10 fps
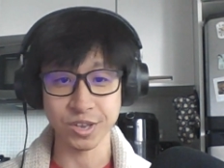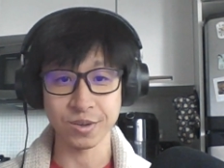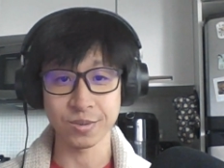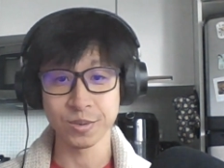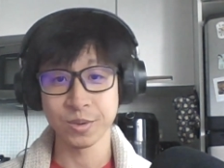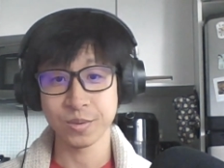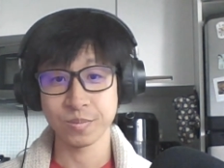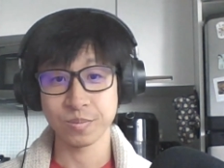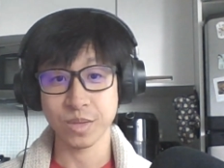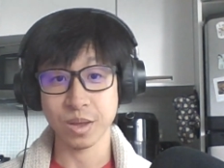uh,
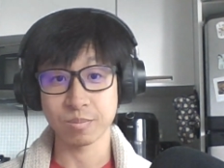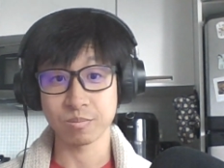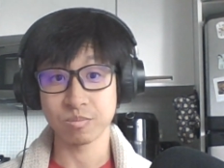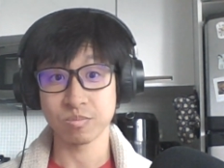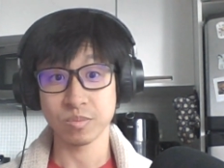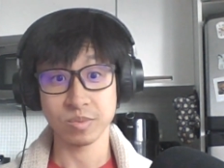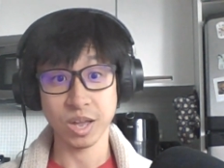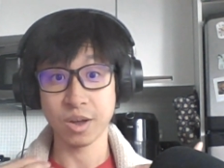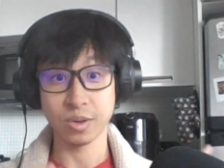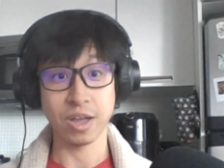that
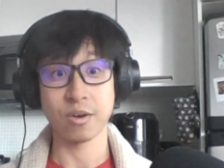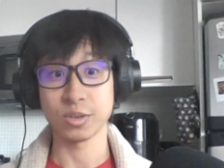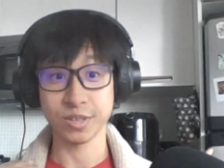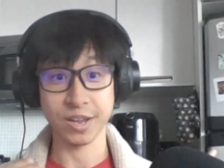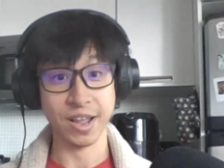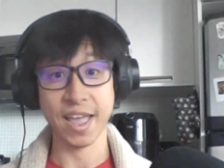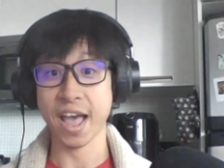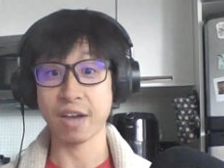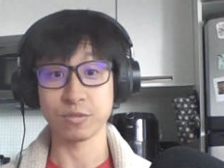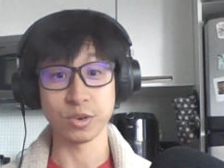I, I, was like,
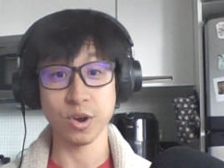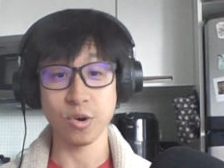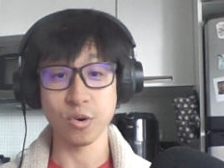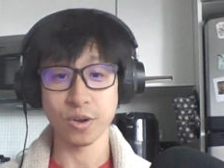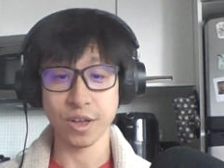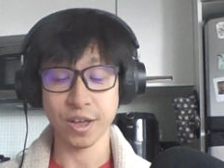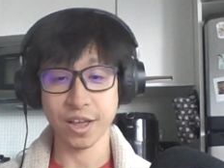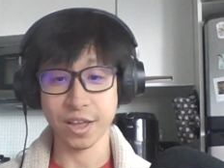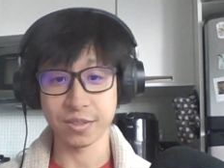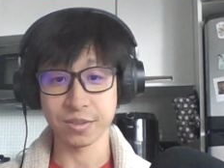I have to go.
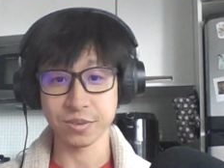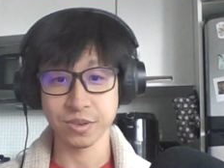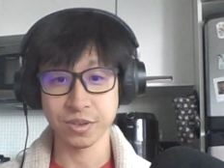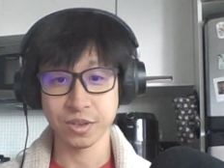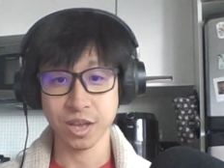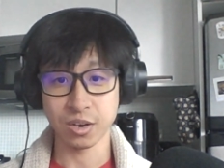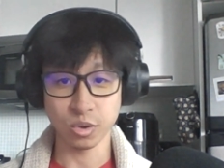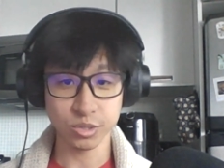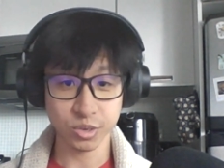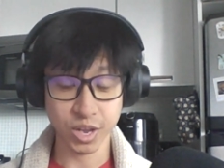And and
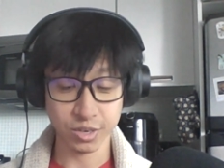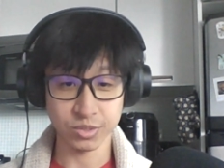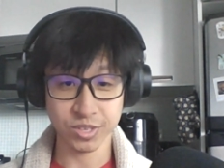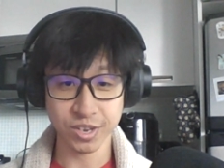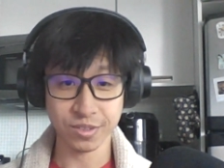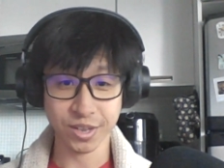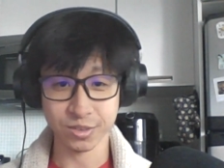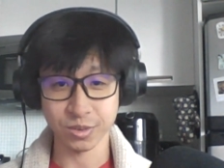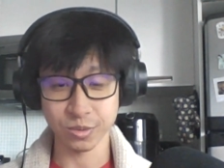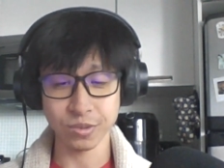also, I should say
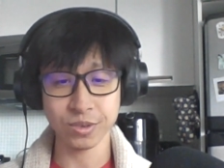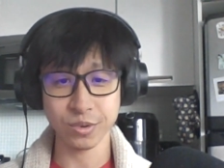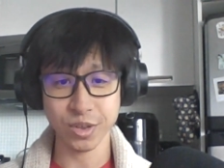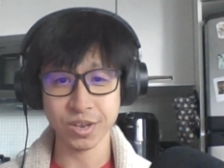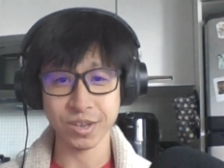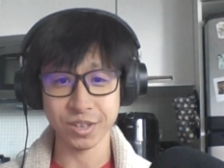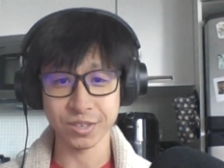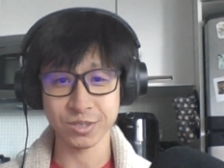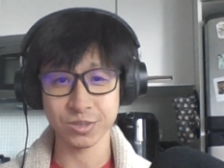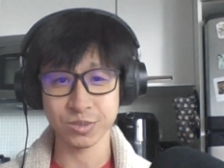that uh, North Korea,
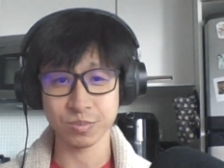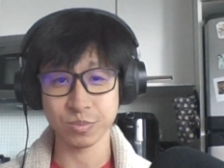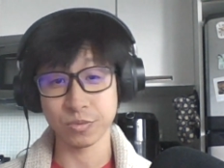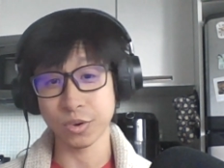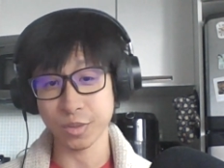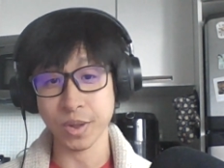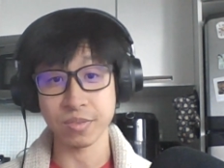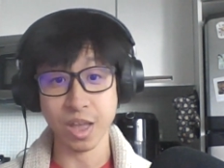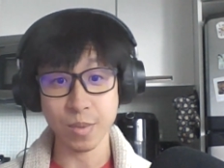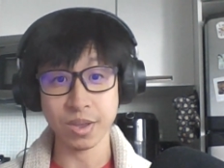it's before the
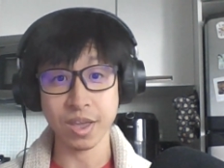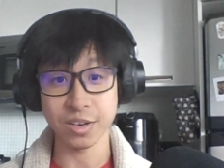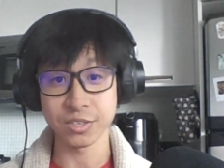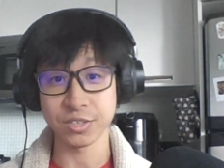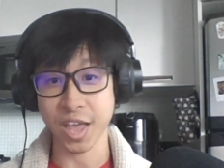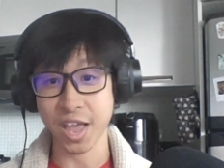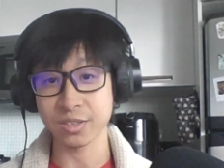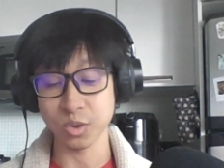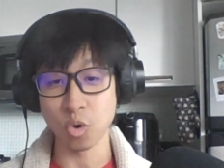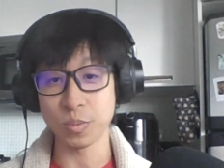pandemic at least, it
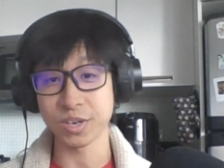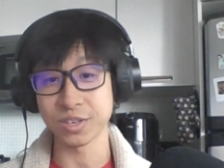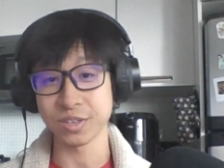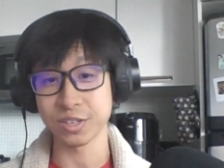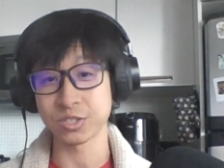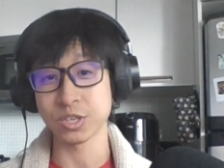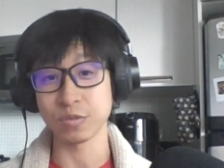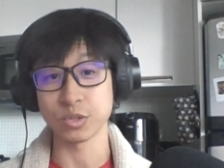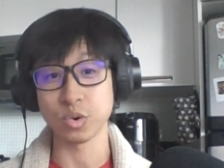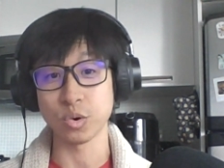has opened it,
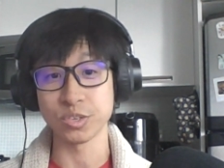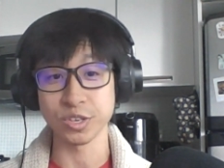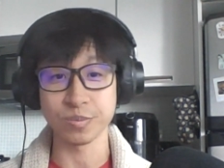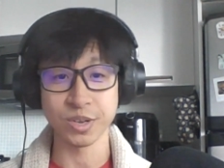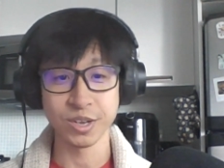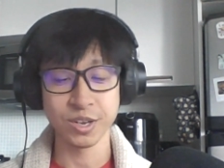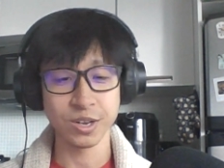itself to tourism.